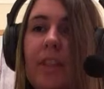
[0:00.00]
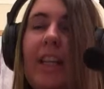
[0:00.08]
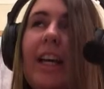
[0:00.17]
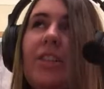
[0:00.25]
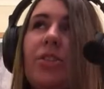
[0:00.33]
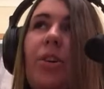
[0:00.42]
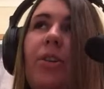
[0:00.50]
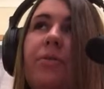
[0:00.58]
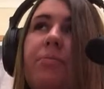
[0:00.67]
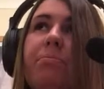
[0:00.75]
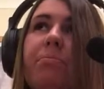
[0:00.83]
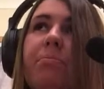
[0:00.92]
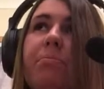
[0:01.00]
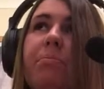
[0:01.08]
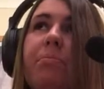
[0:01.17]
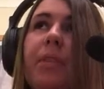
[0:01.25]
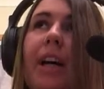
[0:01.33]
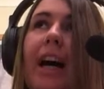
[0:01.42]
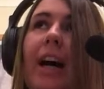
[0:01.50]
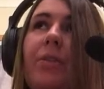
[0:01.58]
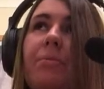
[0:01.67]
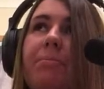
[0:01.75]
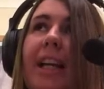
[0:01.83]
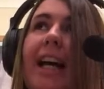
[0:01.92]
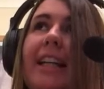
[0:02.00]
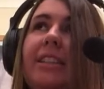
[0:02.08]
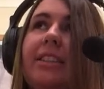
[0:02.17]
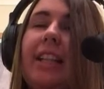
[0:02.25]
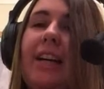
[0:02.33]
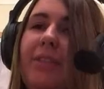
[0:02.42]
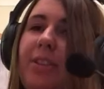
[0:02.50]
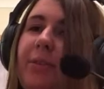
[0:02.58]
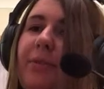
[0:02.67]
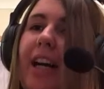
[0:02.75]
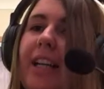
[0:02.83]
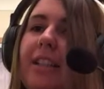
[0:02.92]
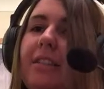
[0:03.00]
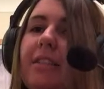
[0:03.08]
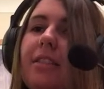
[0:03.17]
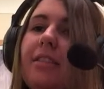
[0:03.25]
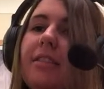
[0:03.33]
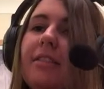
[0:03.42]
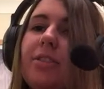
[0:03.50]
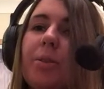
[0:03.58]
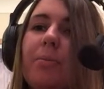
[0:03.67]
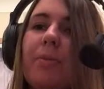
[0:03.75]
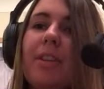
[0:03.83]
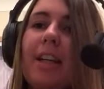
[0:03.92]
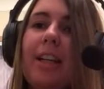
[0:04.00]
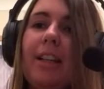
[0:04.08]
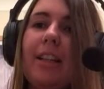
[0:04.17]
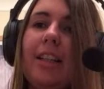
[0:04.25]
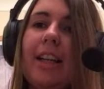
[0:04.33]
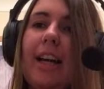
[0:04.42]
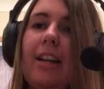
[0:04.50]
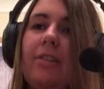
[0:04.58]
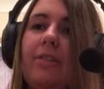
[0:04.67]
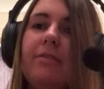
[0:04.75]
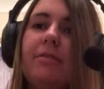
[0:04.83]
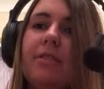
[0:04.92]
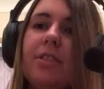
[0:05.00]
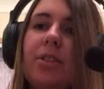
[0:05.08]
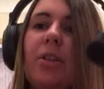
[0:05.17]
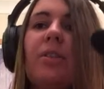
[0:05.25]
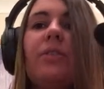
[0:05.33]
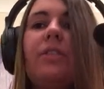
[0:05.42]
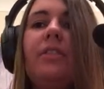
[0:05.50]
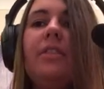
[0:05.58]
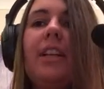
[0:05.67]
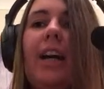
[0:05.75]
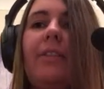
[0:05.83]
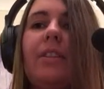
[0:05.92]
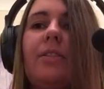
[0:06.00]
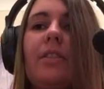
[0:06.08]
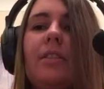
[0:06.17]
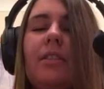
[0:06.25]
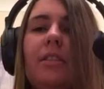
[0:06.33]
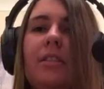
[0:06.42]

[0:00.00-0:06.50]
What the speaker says: Yeah, sort of out of place, having to find something again, sort of character.